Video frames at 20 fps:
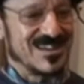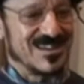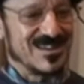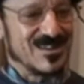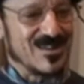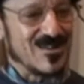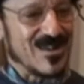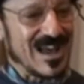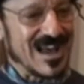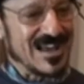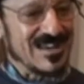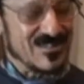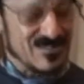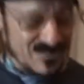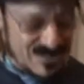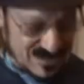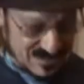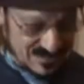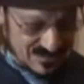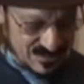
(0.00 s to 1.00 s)
You know, I
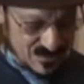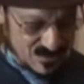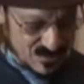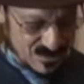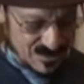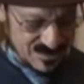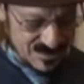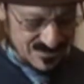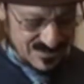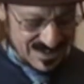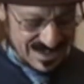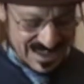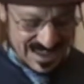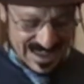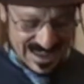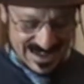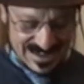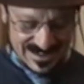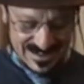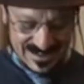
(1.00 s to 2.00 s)
trust the Word of
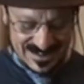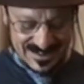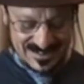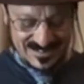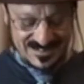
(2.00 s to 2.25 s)
God